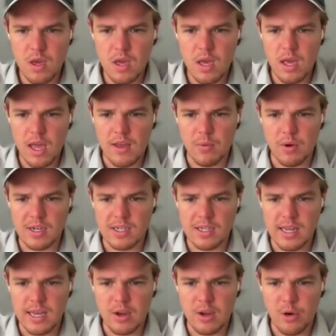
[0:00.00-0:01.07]
And we're gonna
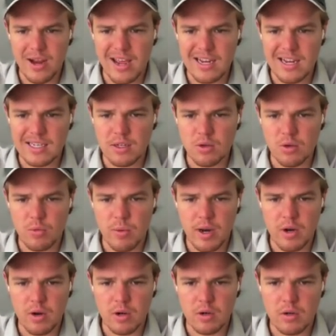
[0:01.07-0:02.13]
say create a single
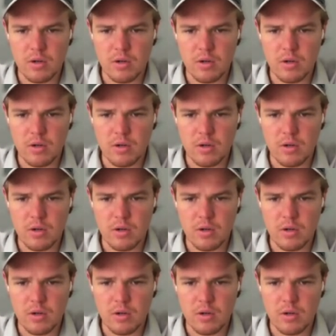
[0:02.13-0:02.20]
render,